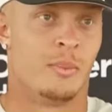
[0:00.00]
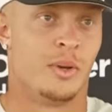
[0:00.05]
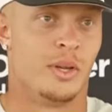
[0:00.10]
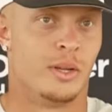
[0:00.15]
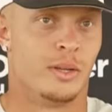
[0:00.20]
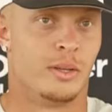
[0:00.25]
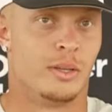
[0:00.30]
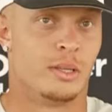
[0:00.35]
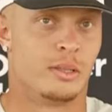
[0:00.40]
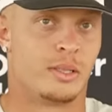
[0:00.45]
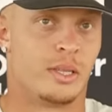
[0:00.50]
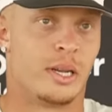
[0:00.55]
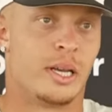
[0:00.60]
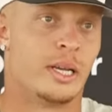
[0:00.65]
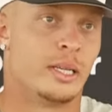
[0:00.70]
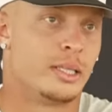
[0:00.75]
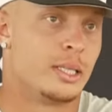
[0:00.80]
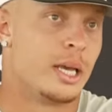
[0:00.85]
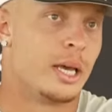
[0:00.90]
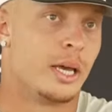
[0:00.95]
I mean, in
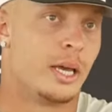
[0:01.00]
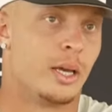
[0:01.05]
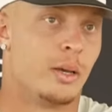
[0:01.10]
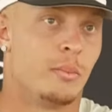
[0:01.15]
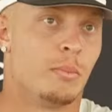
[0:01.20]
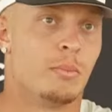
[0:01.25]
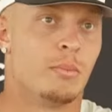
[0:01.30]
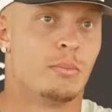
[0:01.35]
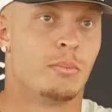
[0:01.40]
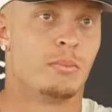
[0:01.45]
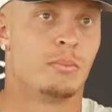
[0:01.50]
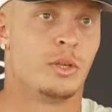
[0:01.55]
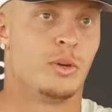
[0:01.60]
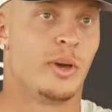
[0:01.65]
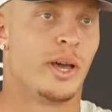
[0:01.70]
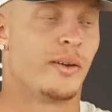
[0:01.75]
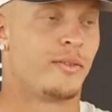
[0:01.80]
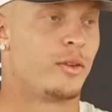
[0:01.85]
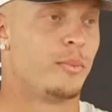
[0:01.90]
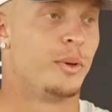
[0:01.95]
today's game, you
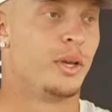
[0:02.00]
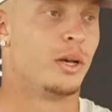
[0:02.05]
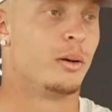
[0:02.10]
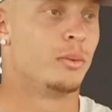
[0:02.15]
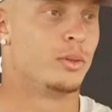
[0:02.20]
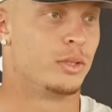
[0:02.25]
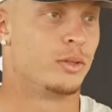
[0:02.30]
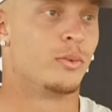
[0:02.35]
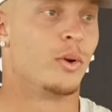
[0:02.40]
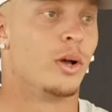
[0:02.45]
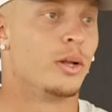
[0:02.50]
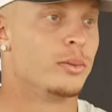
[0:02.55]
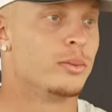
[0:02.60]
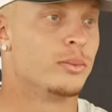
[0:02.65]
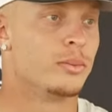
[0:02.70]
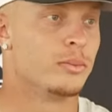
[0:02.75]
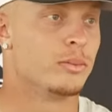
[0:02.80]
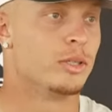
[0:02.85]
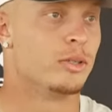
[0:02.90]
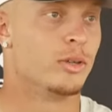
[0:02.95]
have to be able to run.
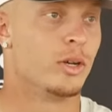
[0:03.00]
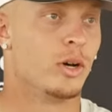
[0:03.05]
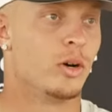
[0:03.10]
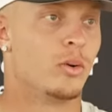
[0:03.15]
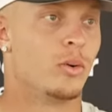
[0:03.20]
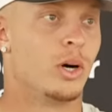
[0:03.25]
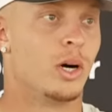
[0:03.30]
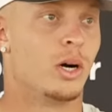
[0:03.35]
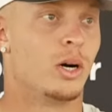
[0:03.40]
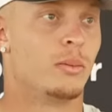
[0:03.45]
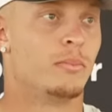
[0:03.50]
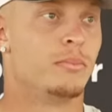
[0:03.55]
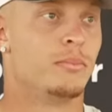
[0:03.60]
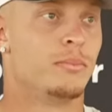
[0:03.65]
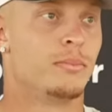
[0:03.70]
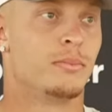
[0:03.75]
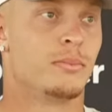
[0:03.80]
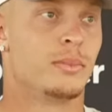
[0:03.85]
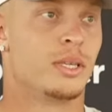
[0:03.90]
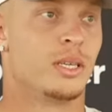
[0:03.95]
You know, um,
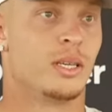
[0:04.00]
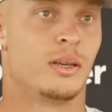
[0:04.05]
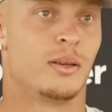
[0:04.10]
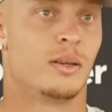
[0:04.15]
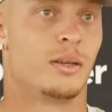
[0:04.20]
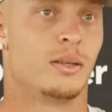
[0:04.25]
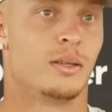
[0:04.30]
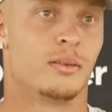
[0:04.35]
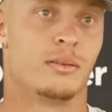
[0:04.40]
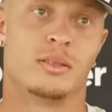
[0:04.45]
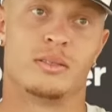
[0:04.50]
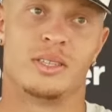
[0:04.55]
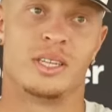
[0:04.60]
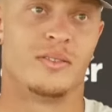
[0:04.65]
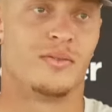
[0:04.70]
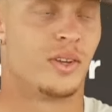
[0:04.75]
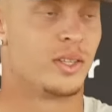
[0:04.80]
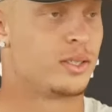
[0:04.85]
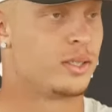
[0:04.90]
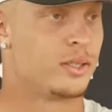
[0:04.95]
The
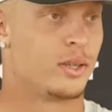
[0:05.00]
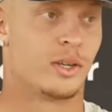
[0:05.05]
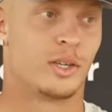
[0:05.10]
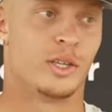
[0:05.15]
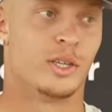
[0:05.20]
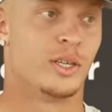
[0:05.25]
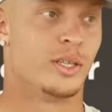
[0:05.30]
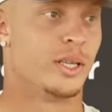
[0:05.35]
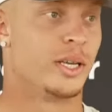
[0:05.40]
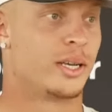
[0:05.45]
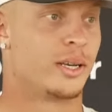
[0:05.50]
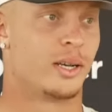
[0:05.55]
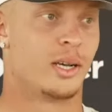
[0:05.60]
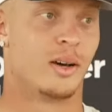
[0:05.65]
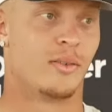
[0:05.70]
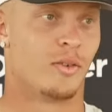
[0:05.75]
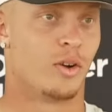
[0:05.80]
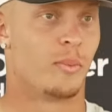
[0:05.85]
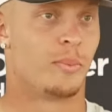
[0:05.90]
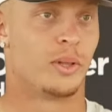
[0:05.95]
defenses are good. They can
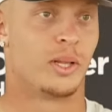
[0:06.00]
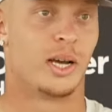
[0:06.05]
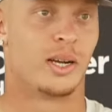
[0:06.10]
cover up a